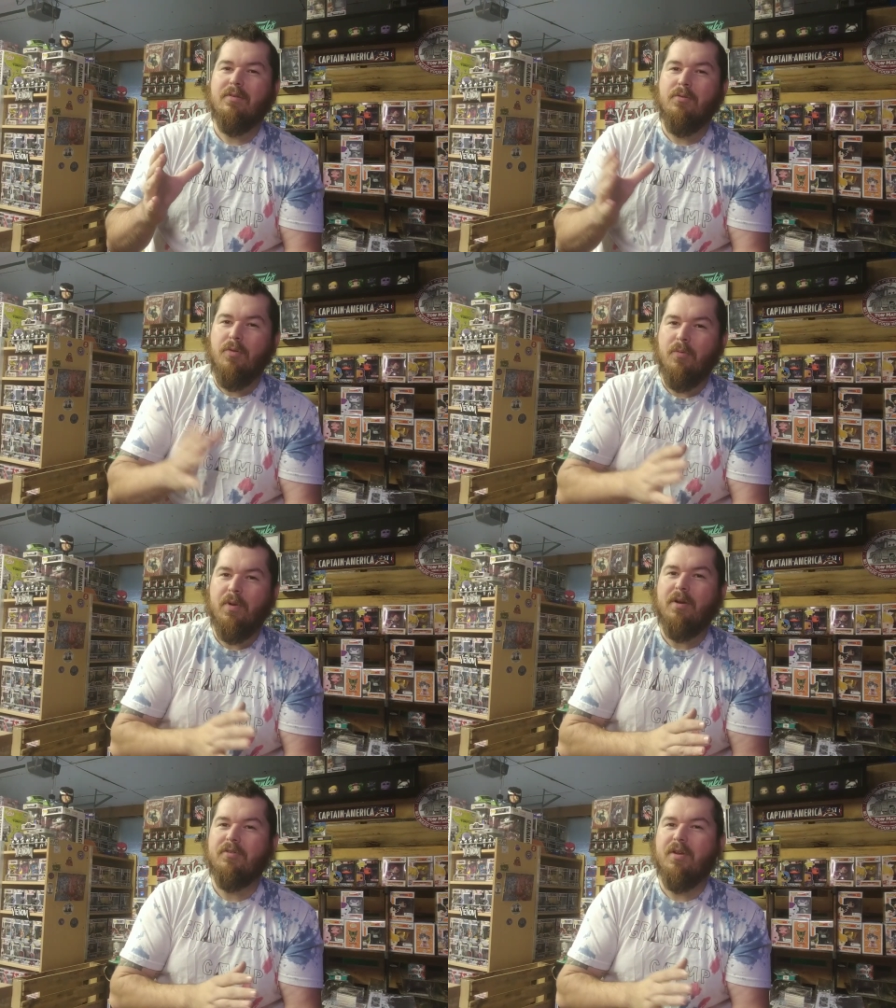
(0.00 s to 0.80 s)
who the
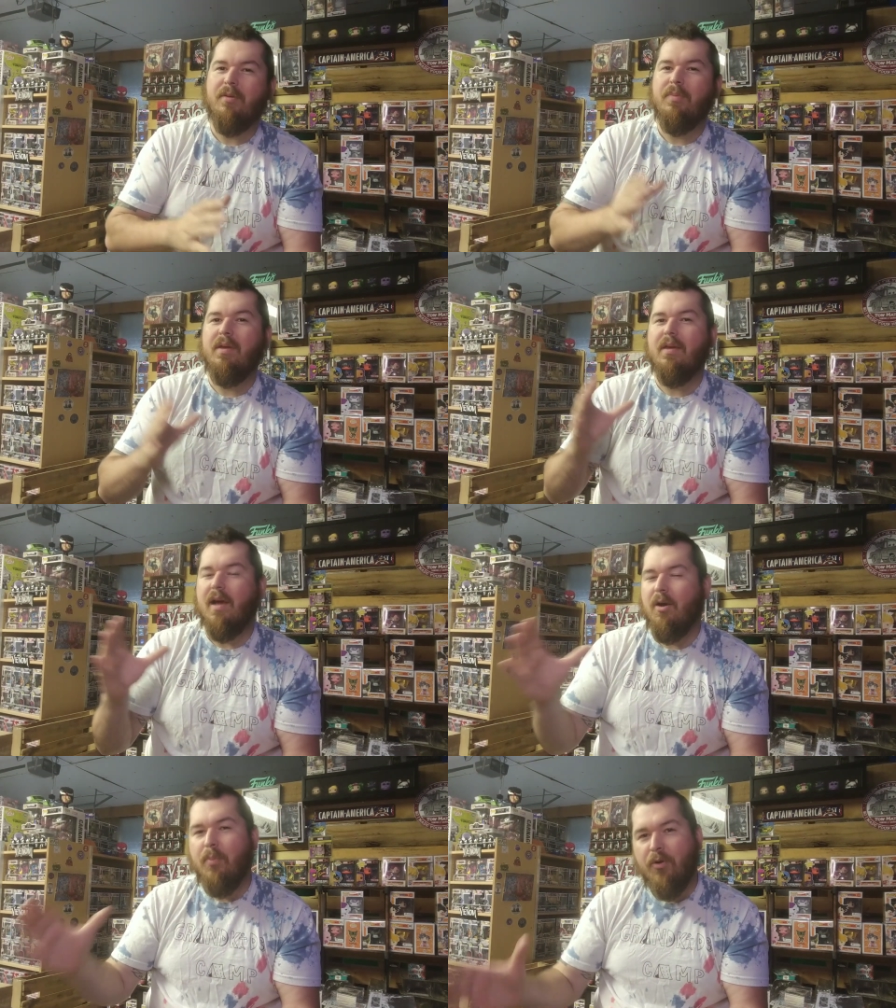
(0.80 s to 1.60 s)
winner is going to be.
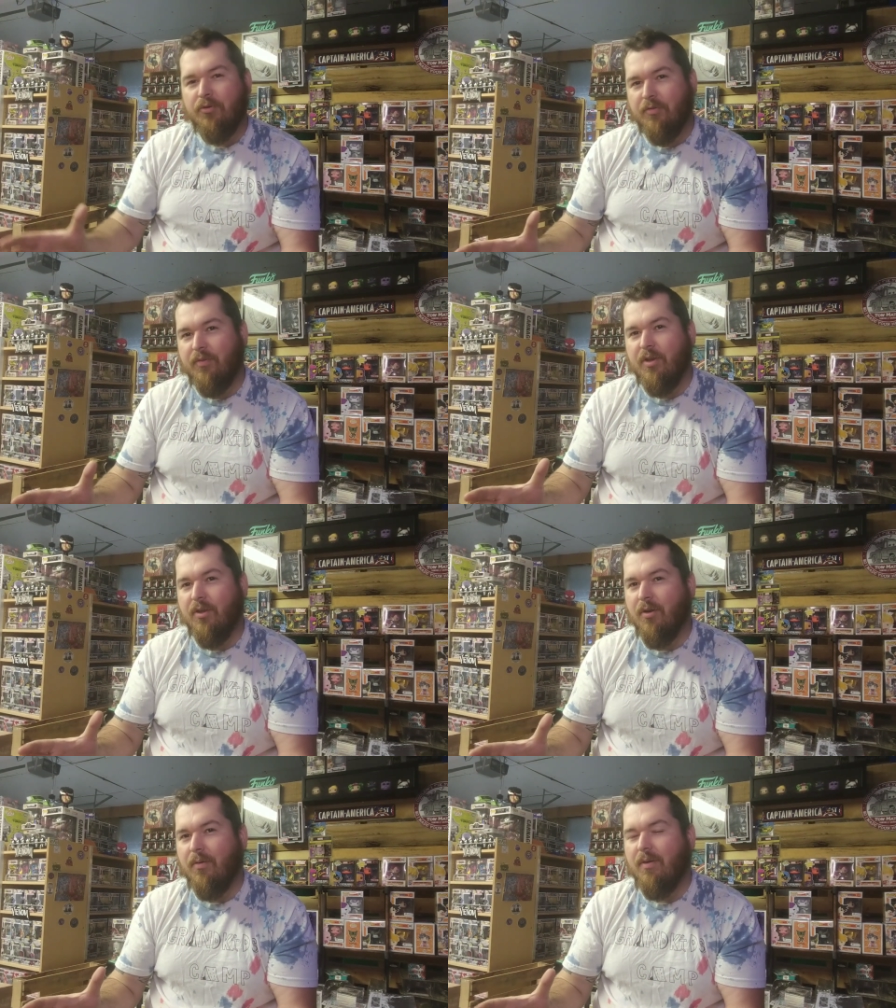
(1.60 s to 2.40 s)
I'll post a
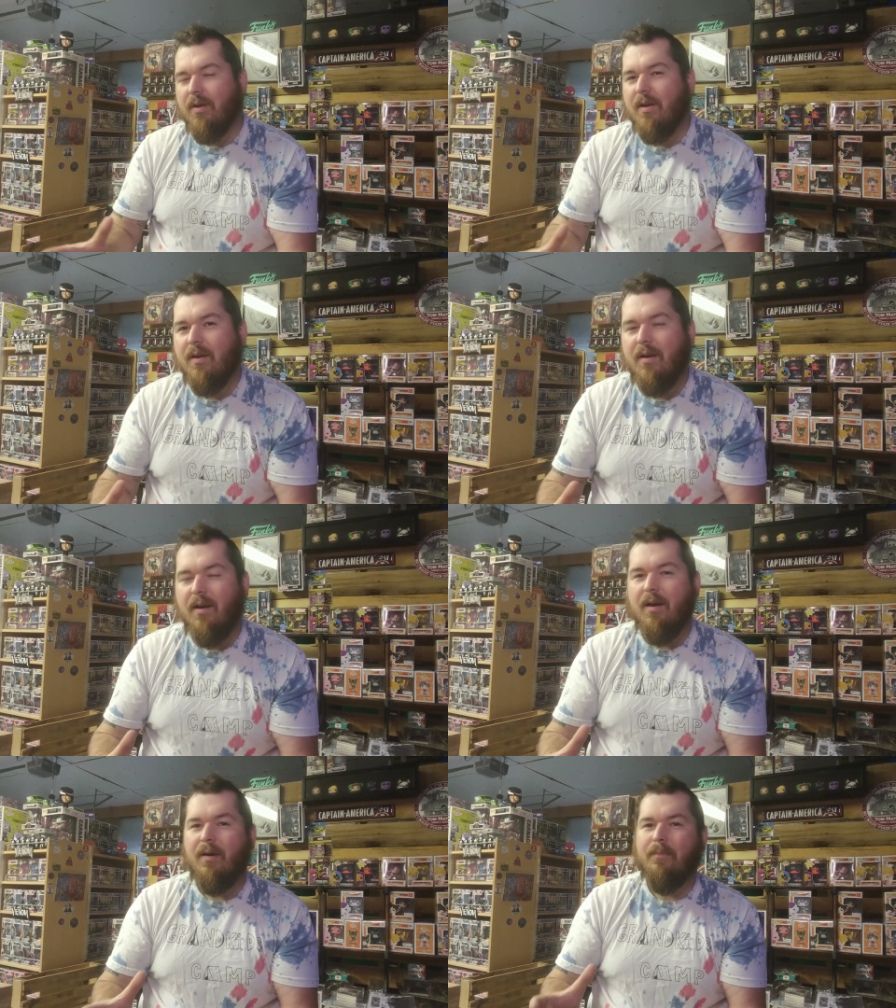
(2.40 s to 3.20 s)
video
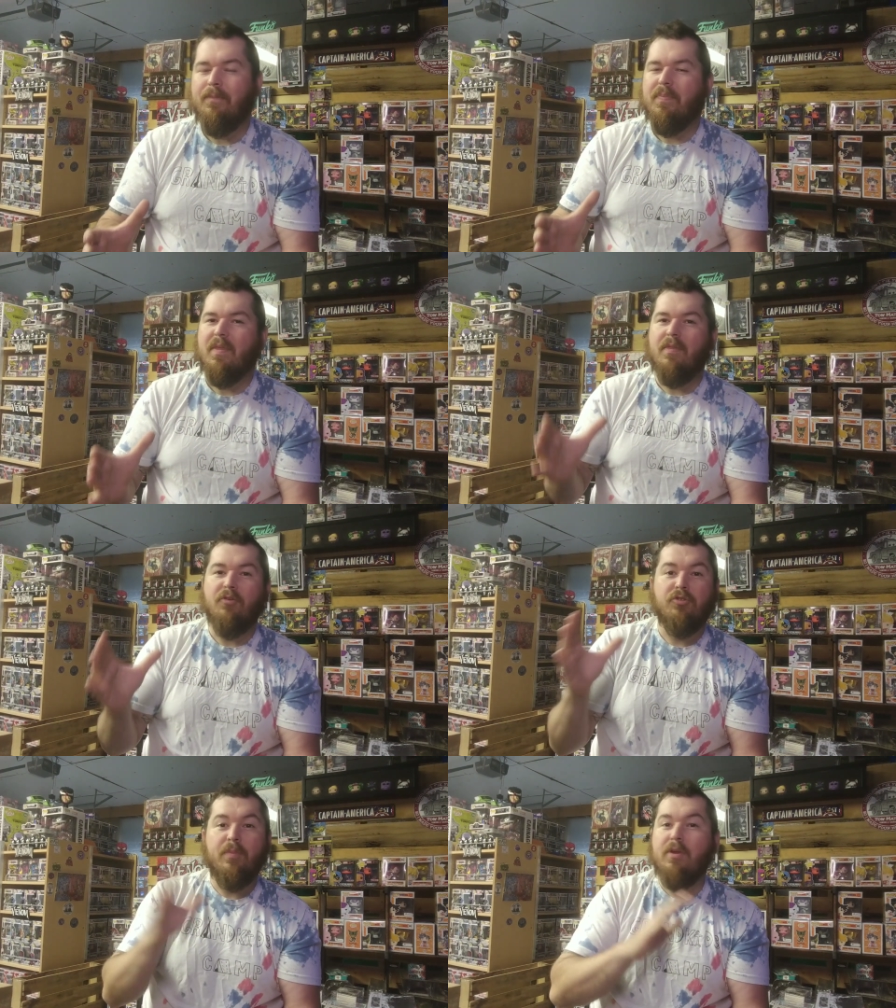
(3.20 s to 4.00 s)
um,
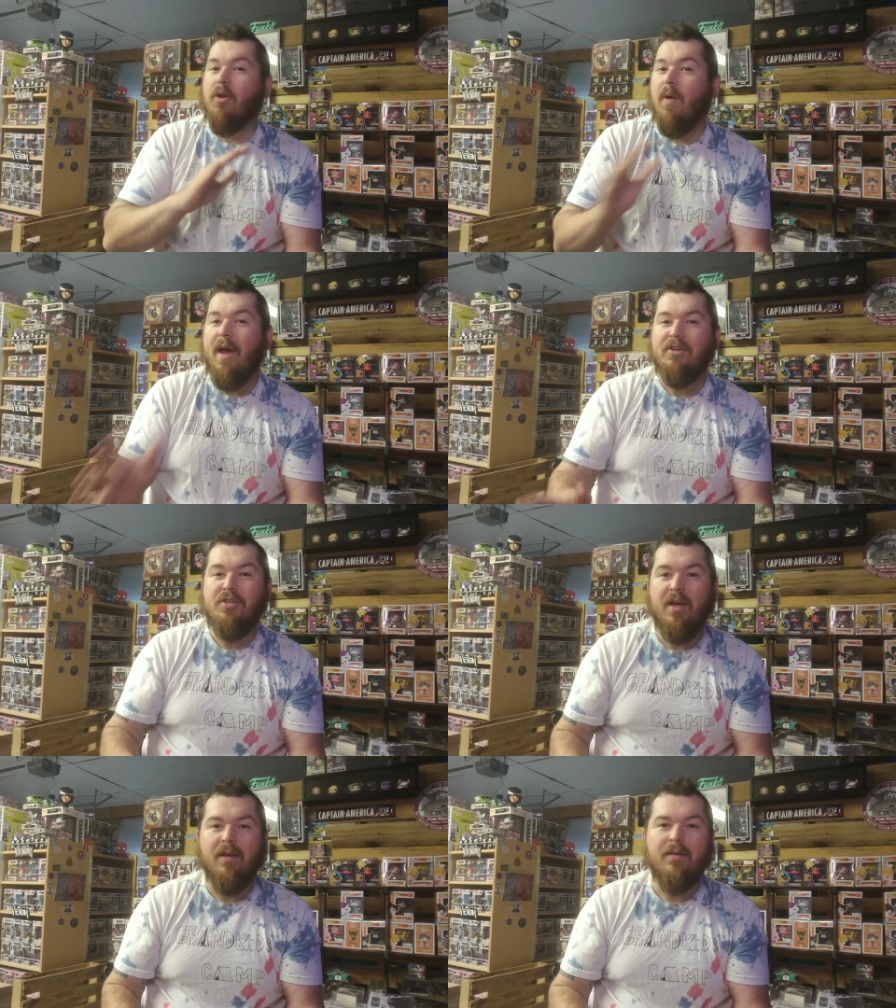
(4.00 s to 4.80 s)
there's going to be no
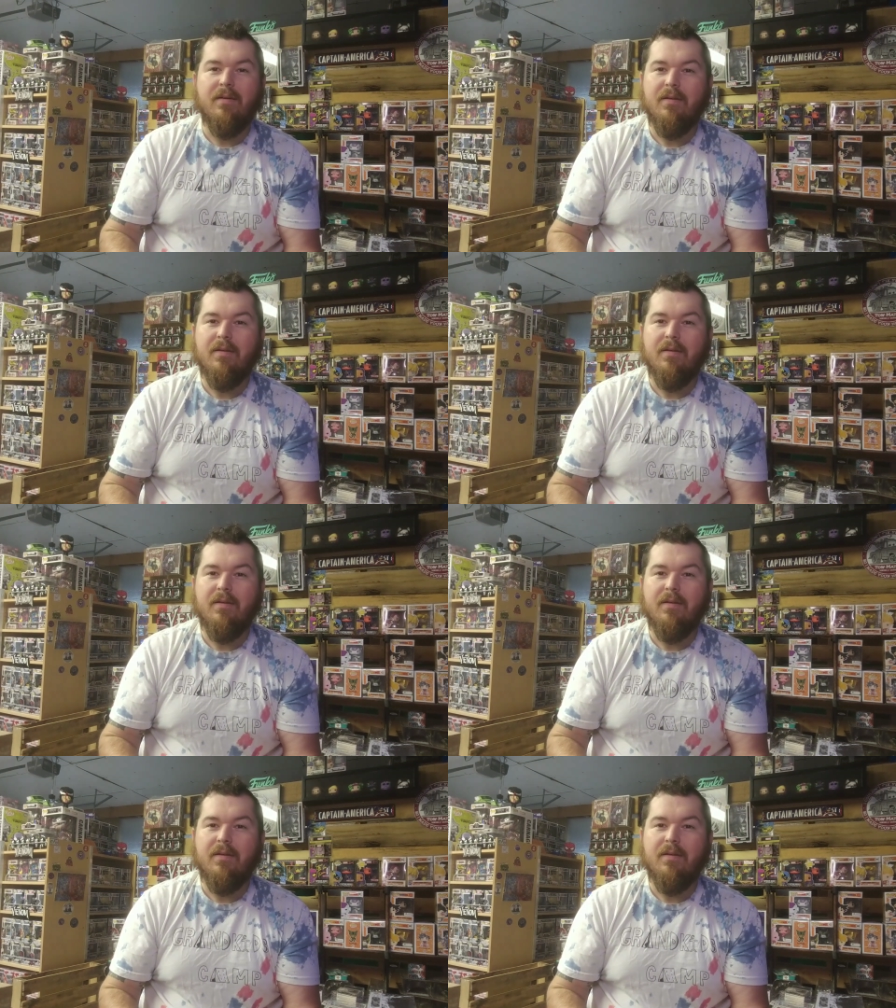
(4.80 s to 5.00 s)
hashtag.